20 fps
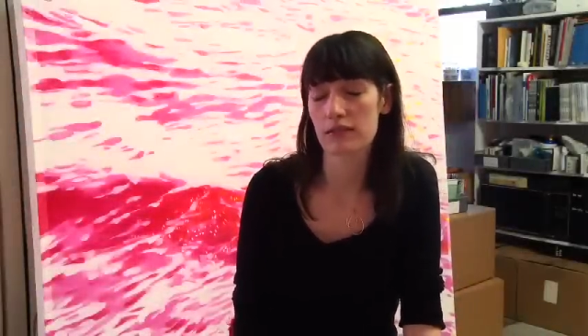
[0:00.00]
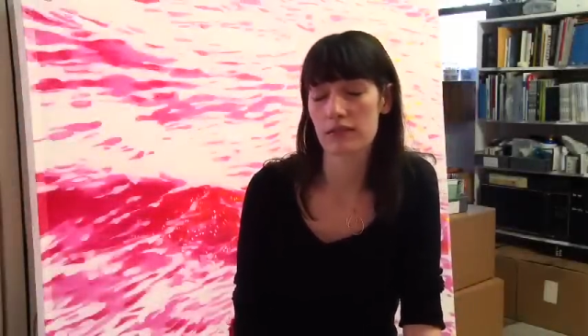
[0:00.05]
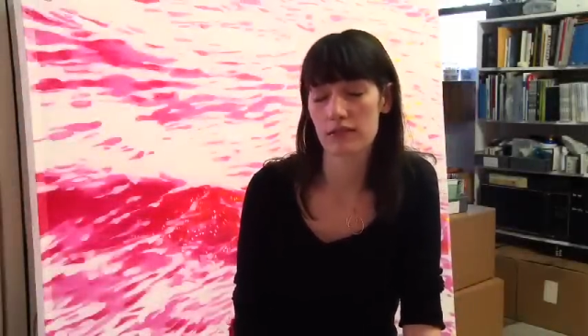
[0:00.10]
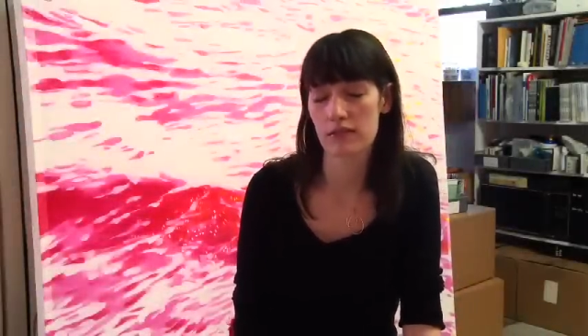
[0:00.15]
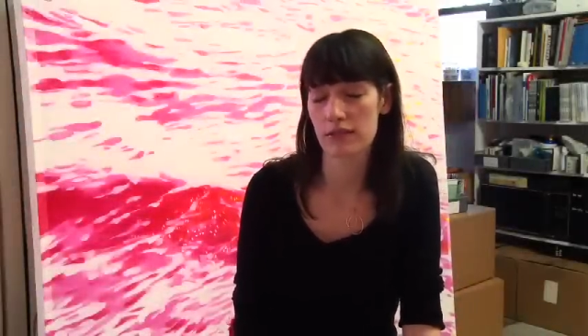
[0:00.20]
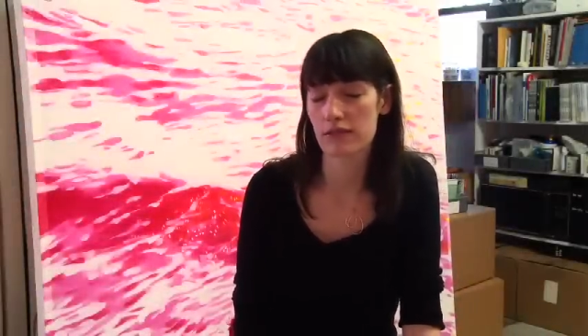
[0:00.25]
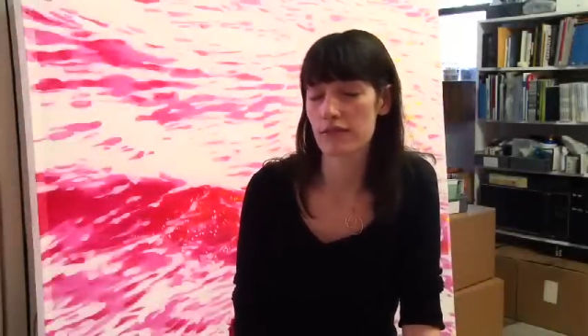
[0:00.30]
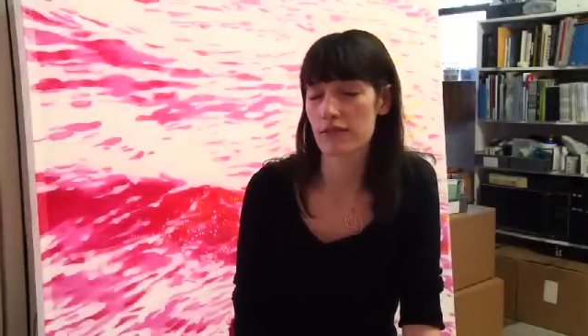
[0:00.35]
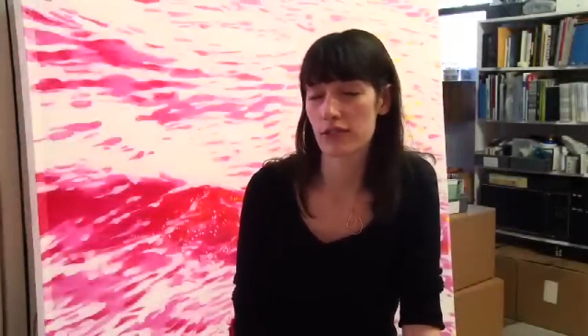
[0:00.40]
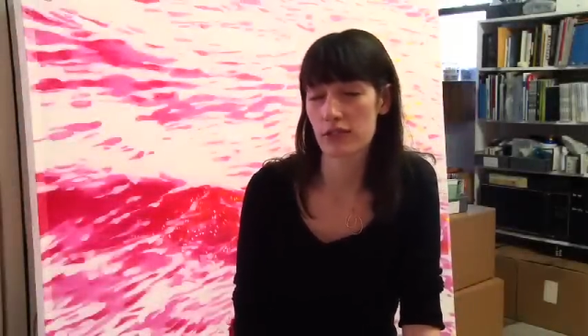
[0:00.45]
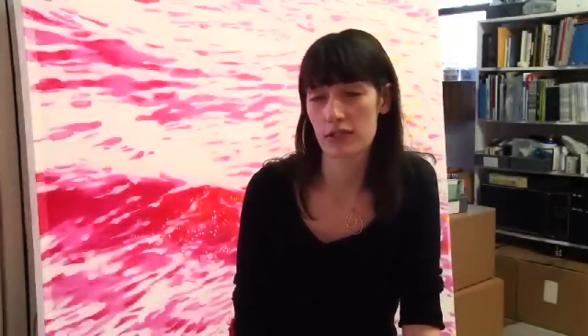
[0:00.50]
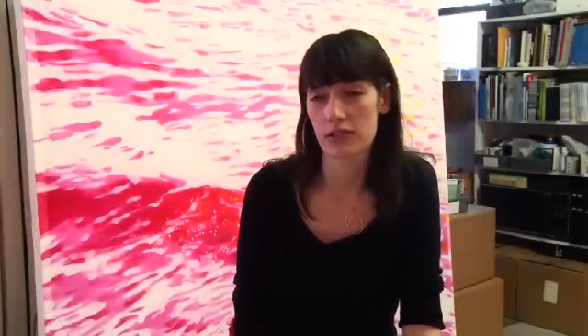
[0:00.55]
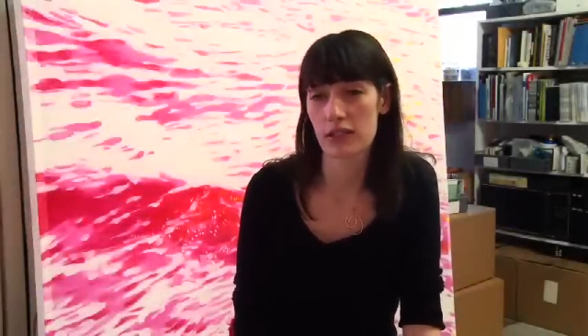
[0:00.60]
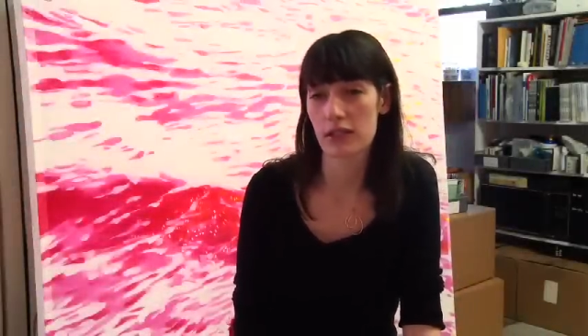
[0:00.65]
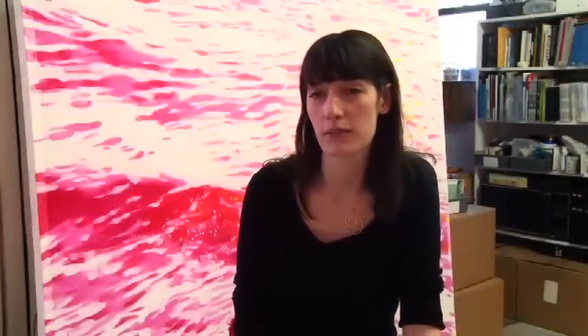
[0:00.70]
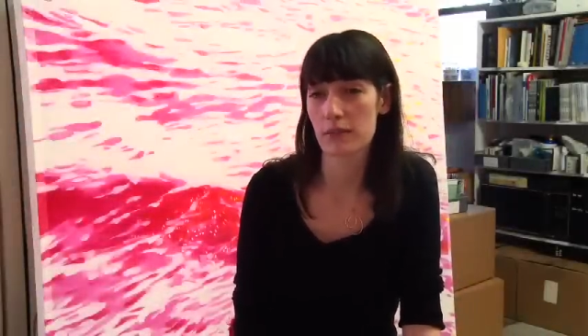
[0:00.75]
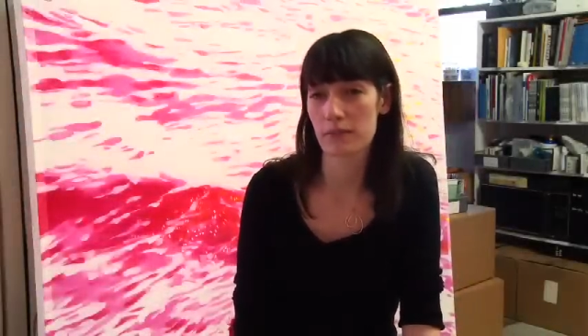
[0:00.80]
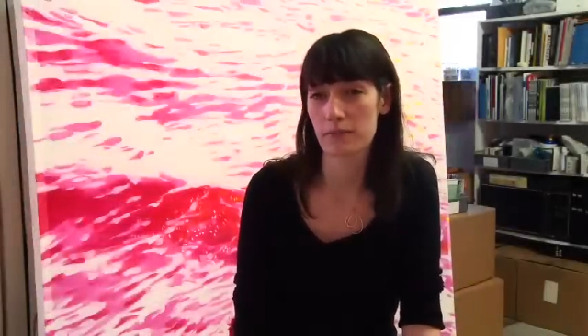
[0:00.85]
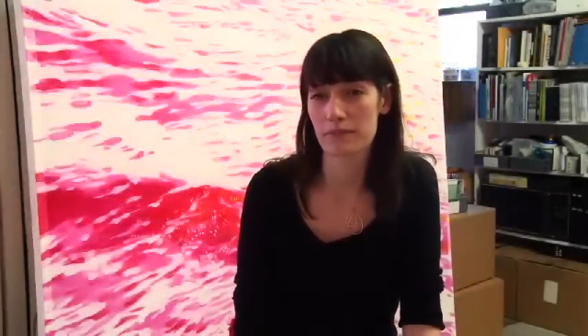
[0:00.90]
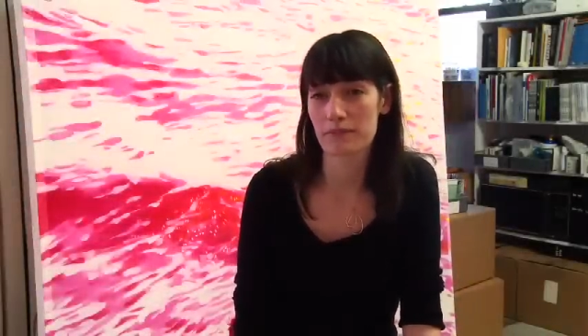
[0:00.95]

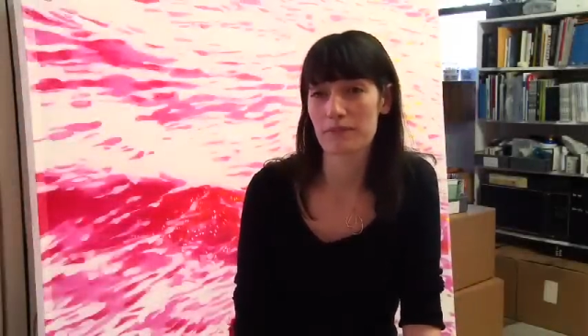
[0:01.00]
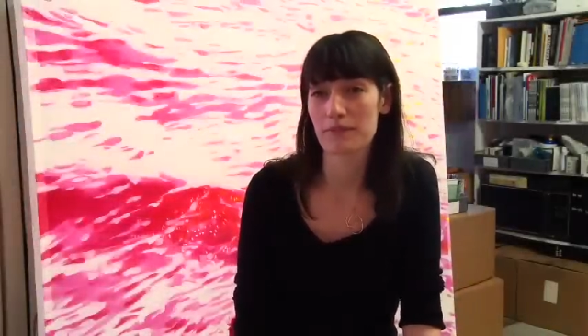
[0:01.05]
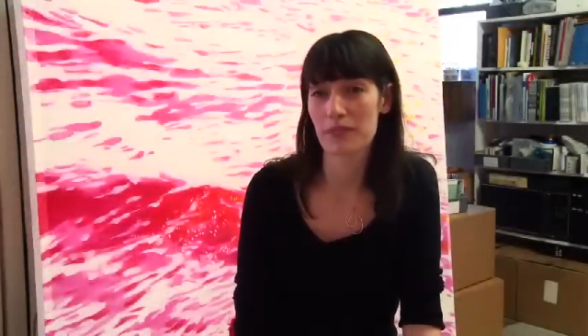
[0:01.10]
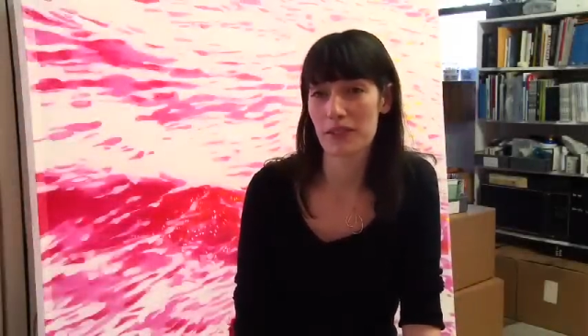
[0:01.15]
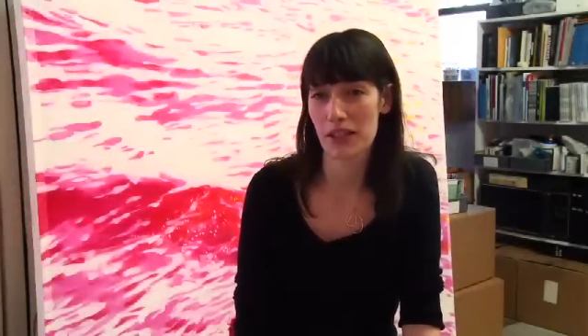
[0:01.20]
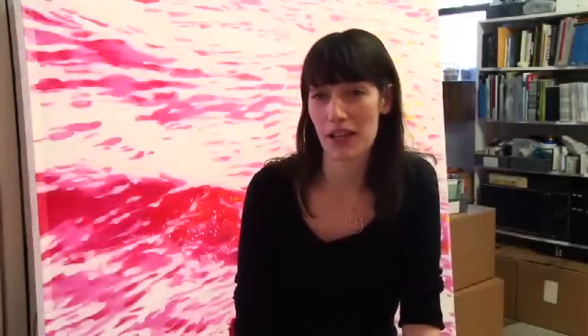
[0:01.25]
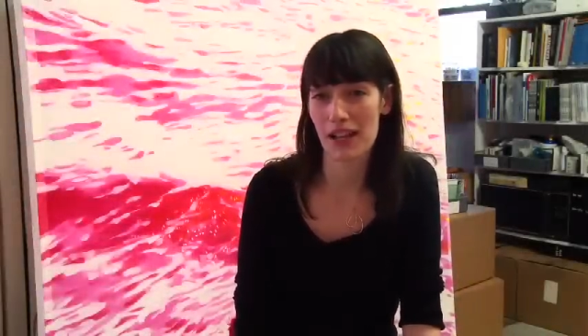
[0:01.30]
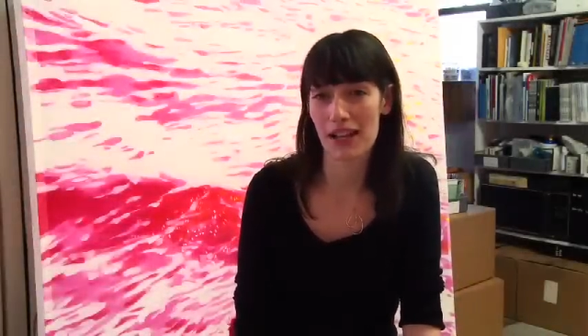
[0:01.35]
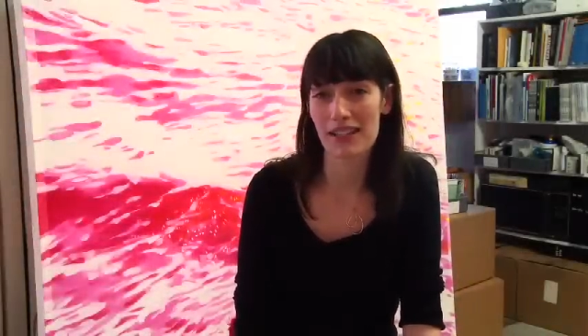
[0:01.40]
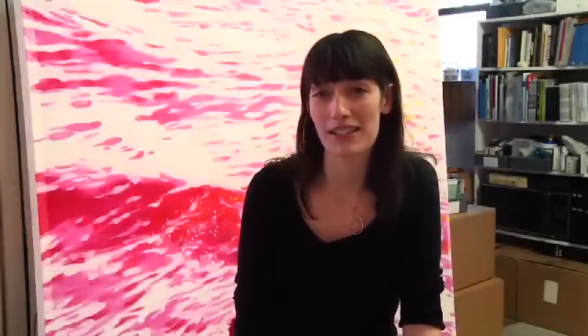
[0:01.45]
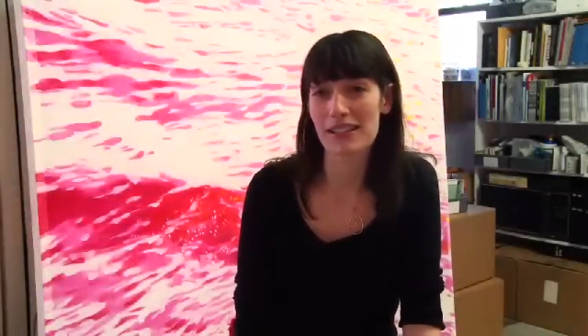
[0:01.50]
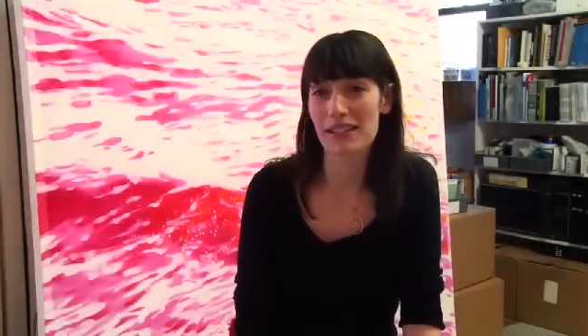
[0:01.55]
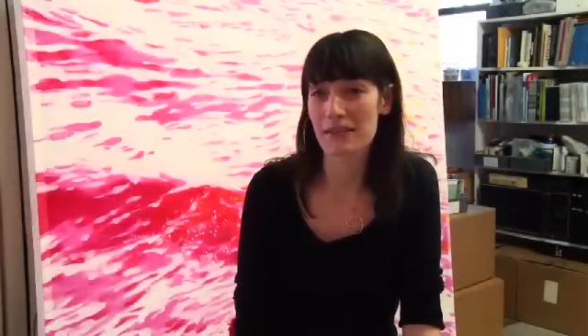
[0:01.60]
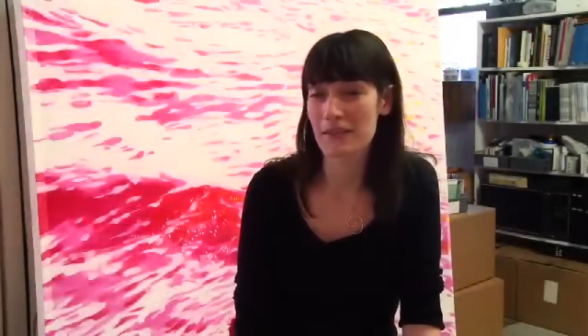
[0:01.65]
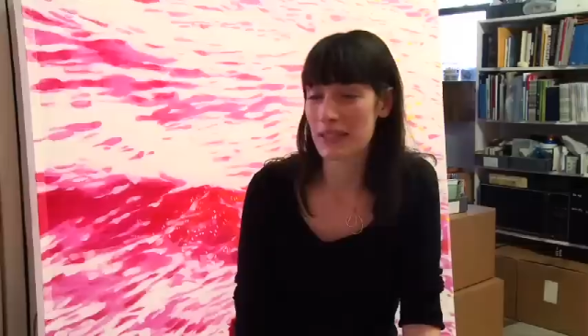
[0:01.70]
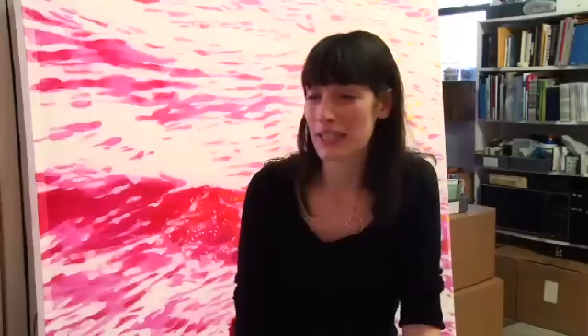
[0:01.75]
revolting slides,